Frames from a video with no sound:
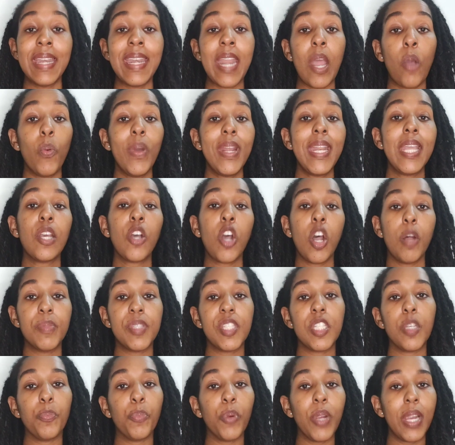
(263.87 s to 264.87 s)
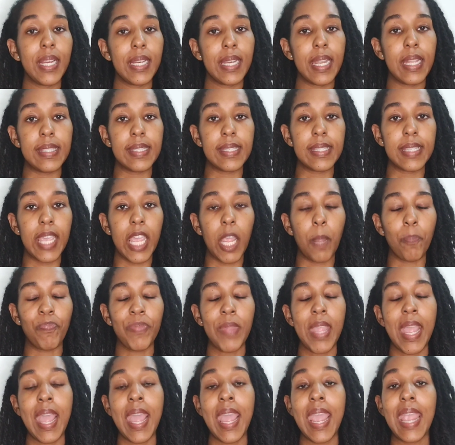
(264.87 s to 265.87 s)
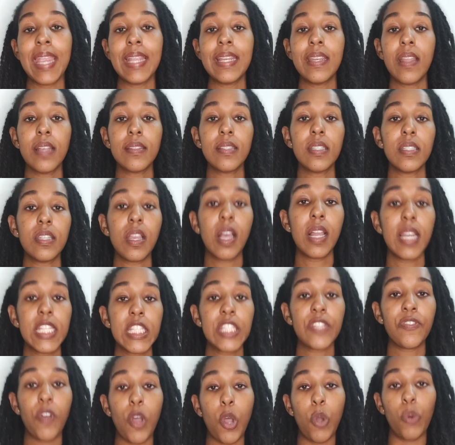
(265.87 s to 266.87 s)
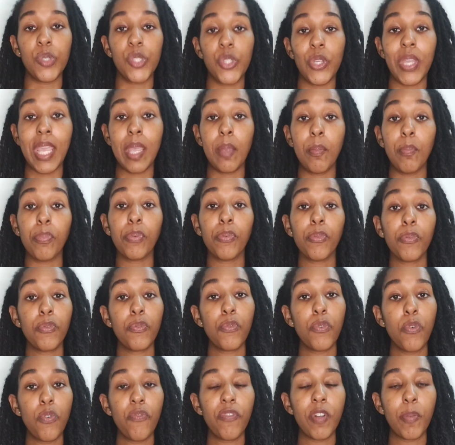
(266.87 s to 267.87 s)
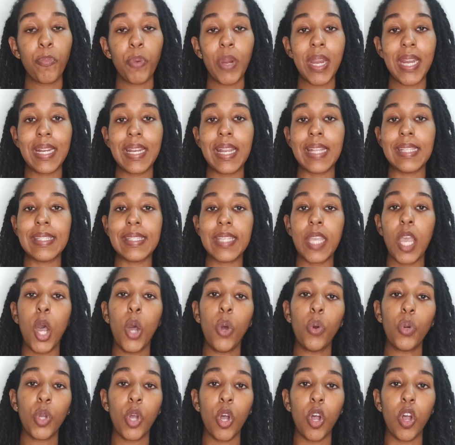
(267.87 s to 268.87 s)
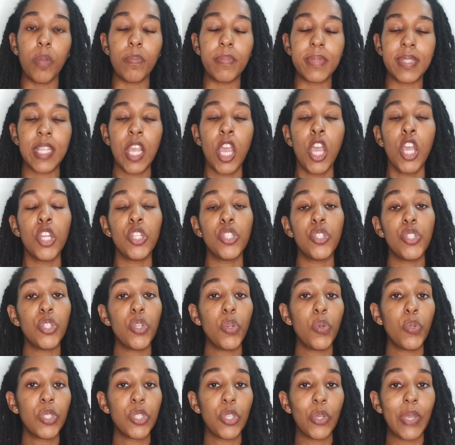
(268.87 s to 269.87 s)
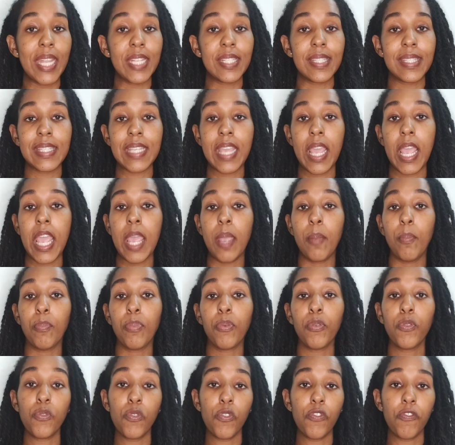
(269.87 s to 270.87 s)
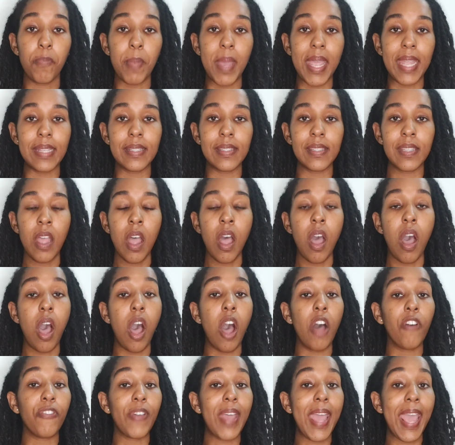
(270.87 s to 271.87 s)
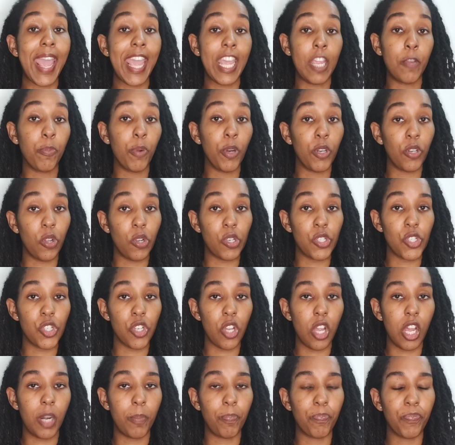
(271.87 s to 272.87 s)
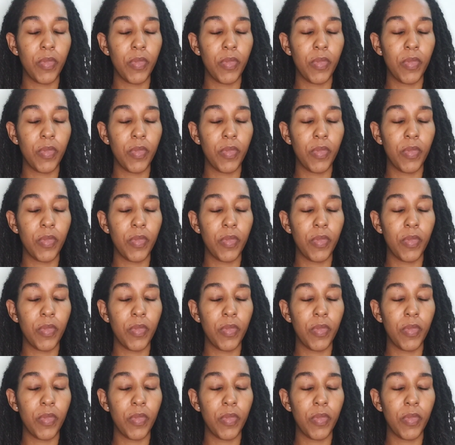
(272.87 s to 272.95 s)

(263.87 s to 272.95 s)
Now, when it comes to pregnancy, inositol is found to improve pregnancy outcomes due to its improvement of egg production.